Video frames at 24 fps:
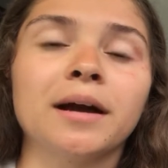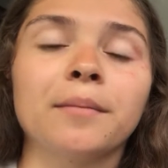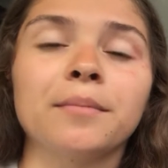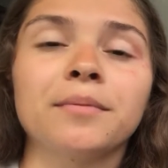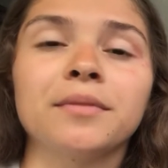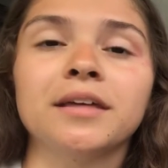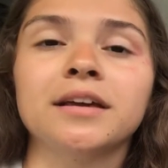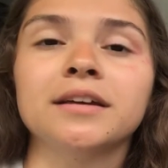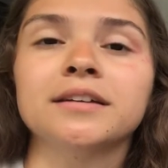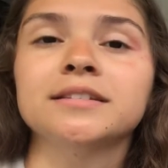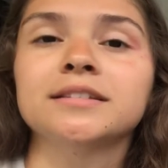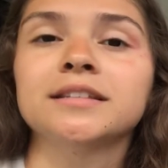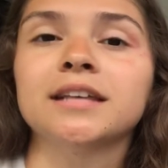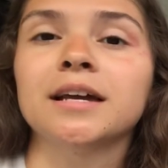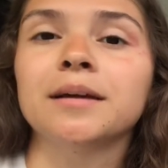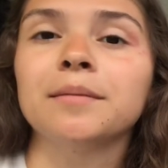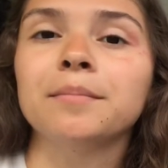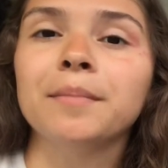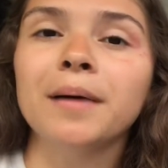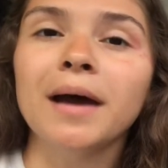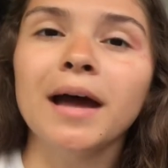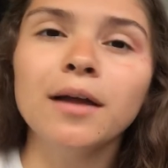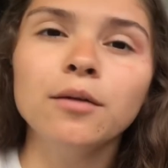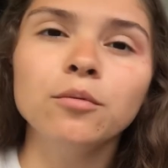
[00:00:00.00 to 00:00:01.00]
up things
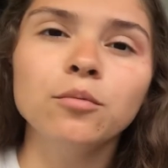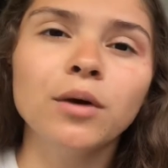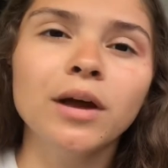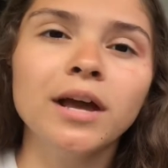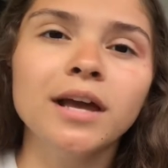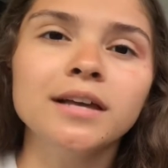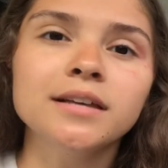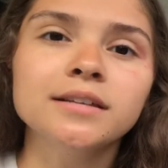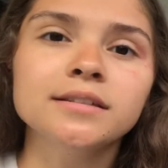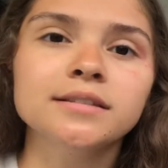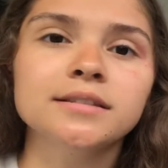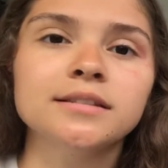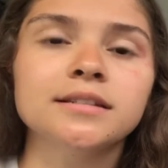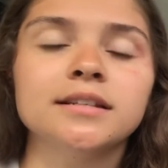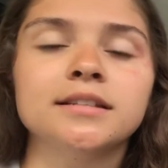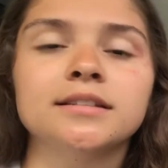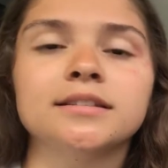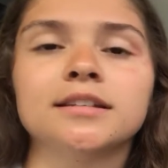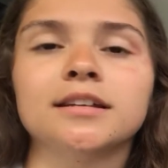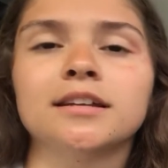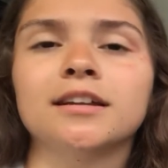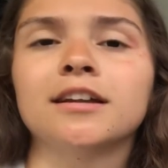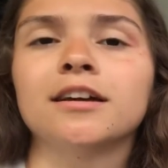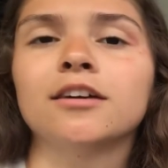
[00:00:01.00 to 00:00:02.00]
like pet waste,
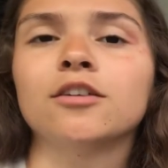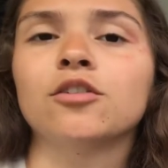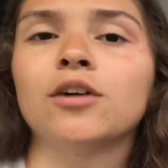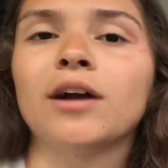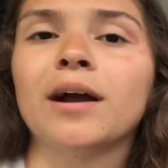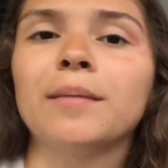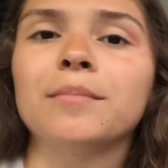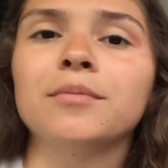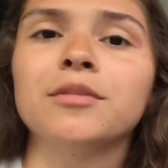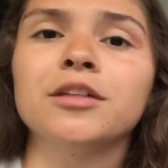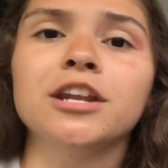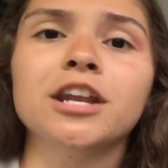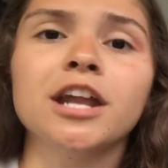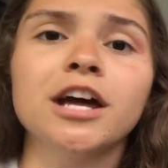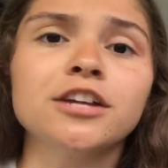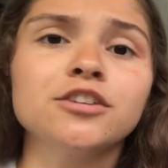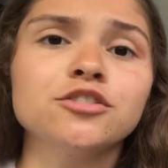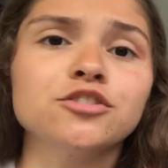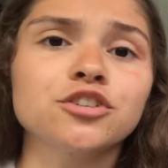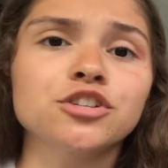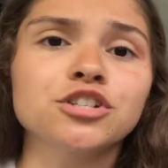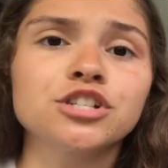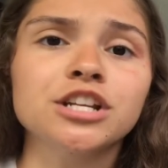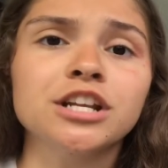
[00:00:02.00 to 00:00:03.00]
it's going to grab the
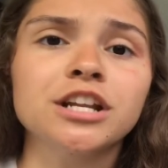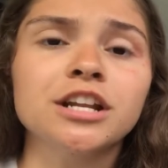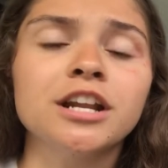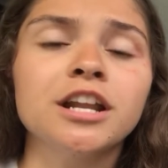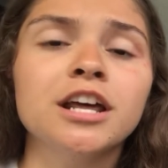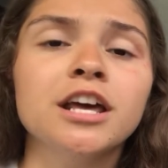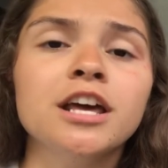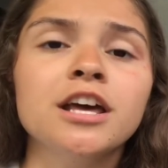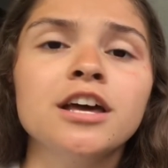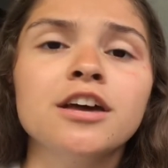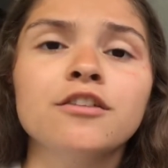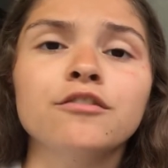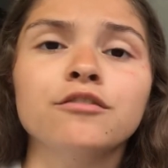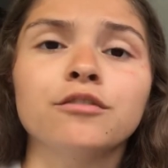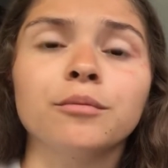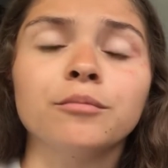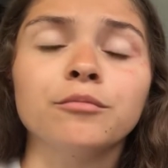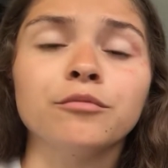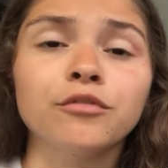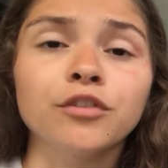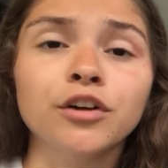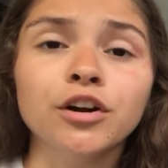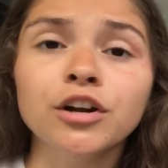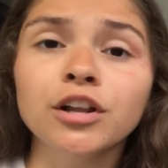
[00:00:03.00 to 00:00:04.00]
nitrogen
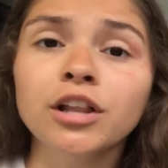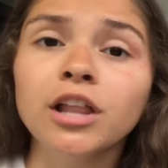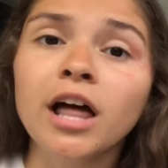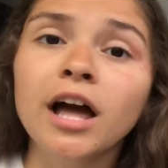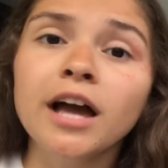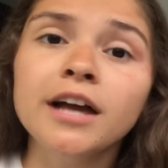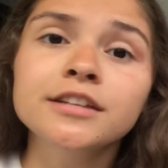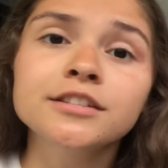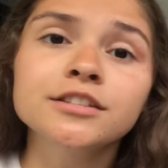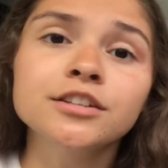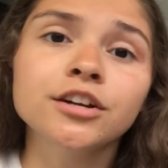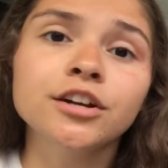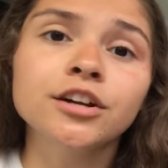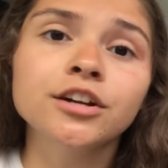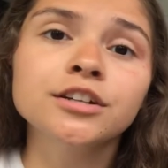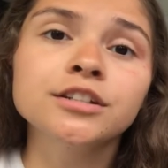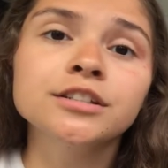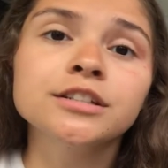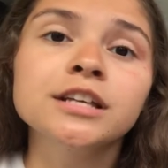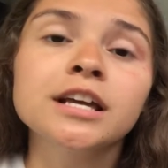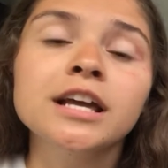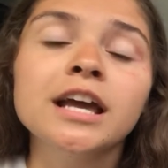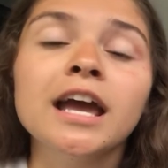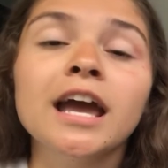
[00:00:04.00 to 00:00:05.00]
from
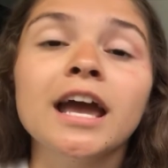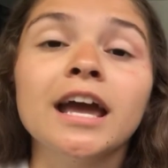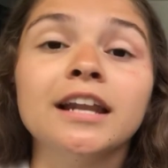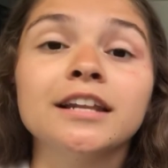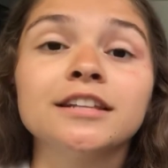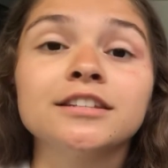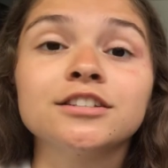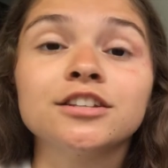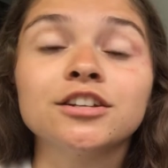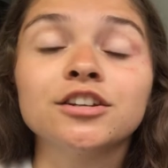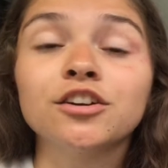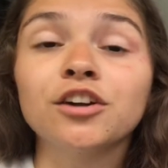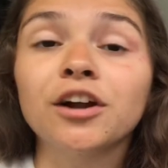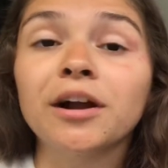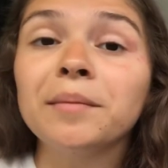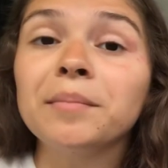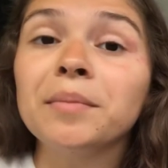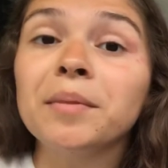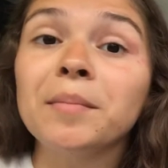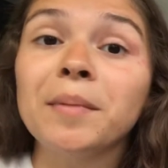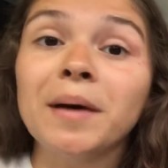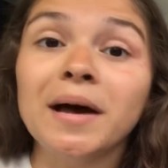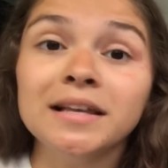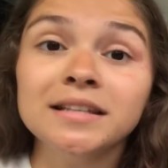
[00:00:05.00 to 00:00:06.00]
fertilizers, and it's going to
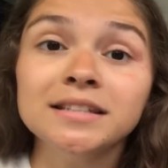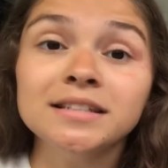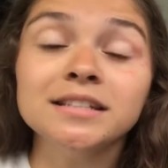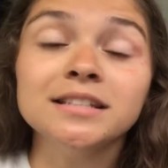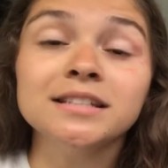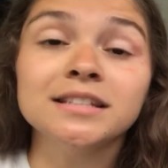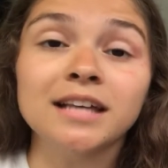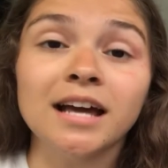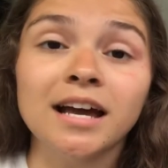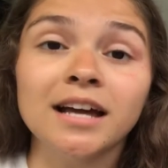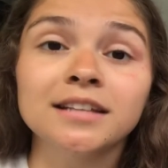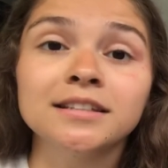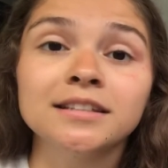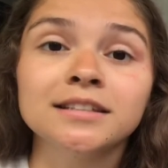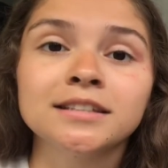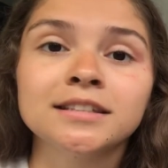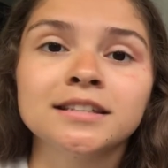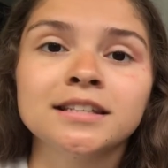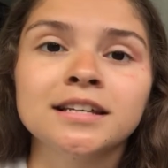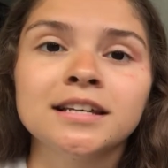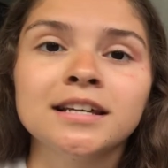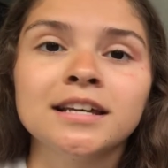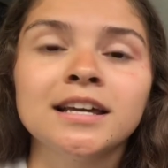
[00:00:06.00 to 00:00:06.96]
grab the pesticides.